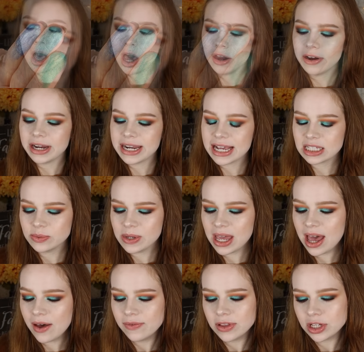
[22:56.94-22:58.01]
All right, next we
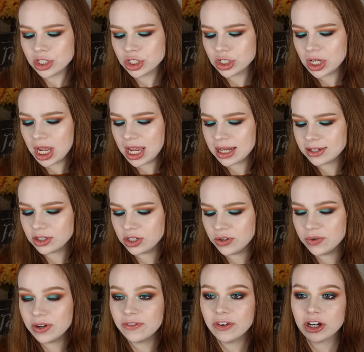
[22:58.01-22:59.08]
have the shade
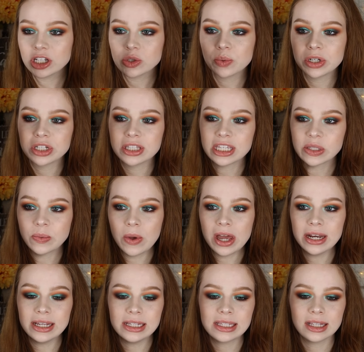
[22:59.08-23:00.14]
Universe, which this
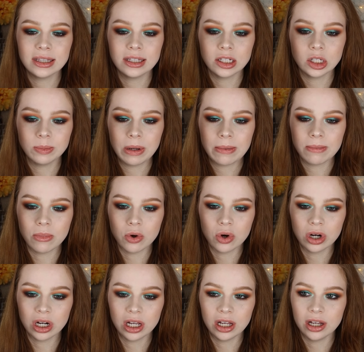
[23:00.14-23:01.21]
one is a little bit
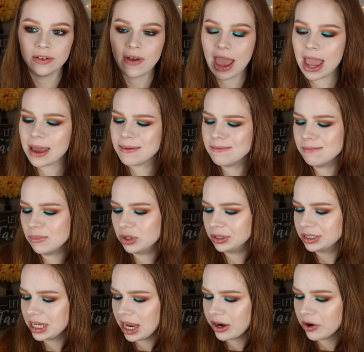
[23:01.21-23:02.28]
more of a
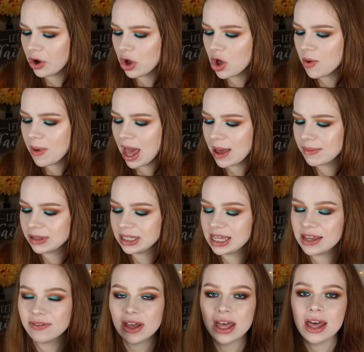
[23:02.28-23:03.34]
multichrome, I
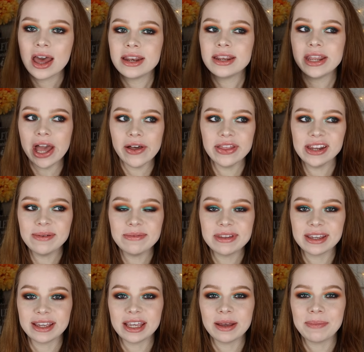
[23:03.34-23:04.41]
believe. Now that I'm
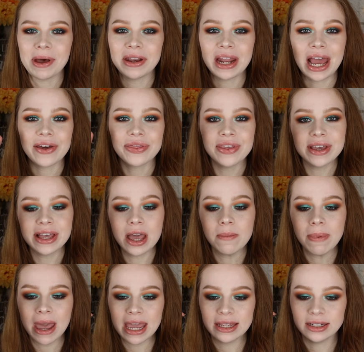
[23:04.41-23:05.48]
thinking about it, I think I
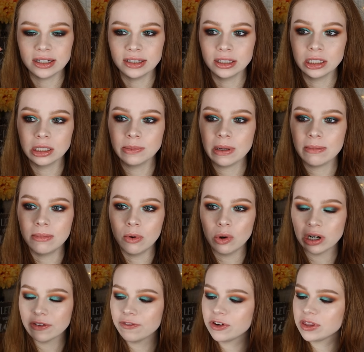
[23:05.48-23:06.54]
paid a little bit
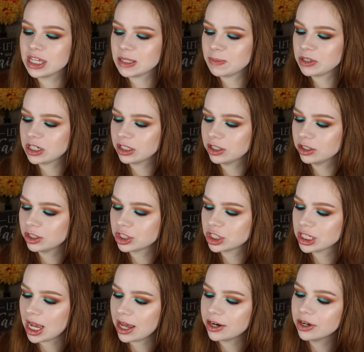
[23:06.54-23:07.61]
more for this particular
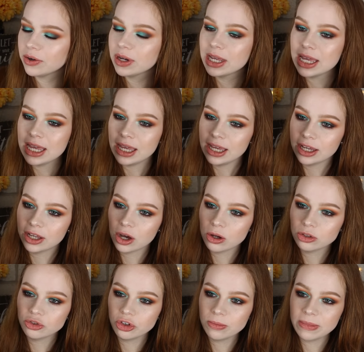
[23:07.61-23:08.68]
shadow. It
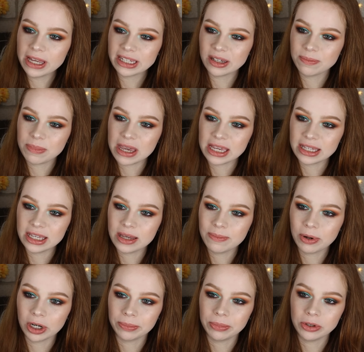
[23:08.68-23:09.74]
goes from like a pinky
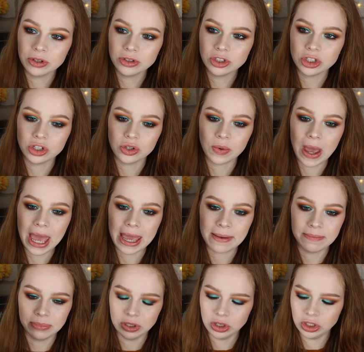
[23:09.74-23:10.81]
purple to a
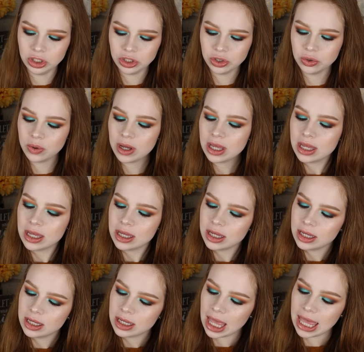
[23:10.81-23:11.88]
blue,
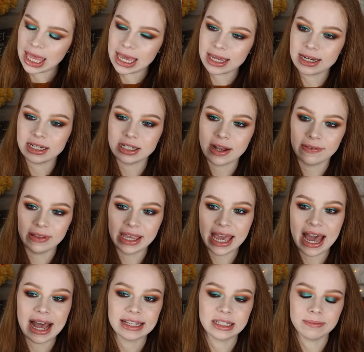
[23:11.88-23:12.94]
and it definitely
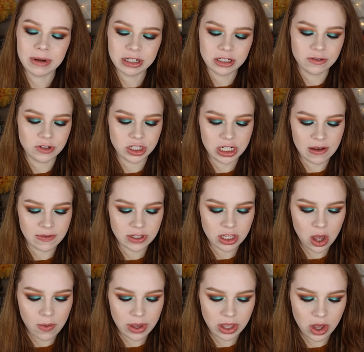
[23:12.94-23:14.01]
has a bunch of shifts
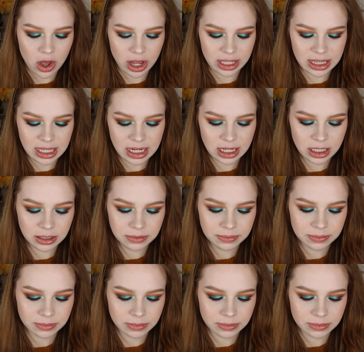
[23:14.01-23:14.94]
going on there.